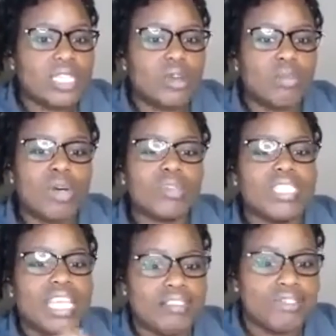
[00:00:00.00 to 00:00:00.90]
So most
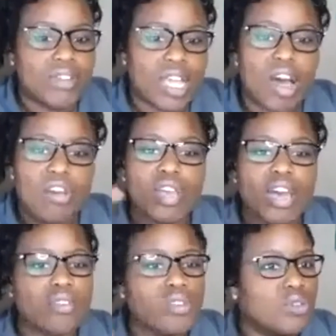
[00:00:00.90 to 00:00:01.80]
definitely, all you
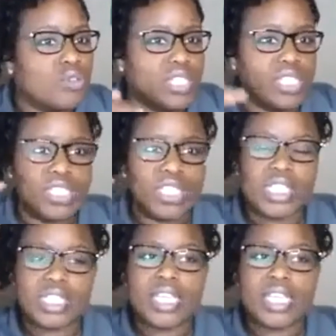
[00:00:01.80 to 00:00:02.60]
have to do is just